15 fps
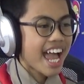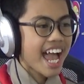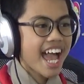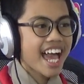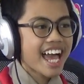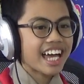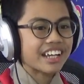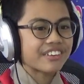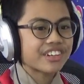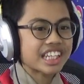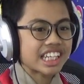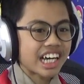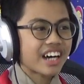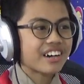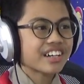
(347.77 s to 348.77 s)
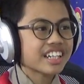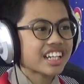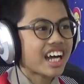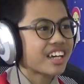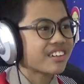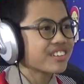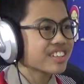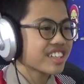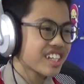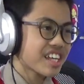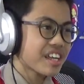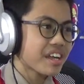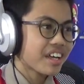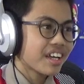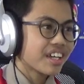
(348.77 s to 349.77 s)
And without it, I don't
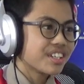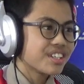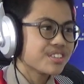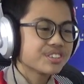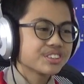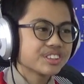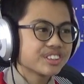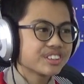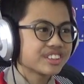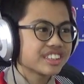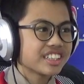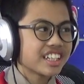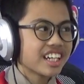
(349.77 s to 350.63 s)
think you could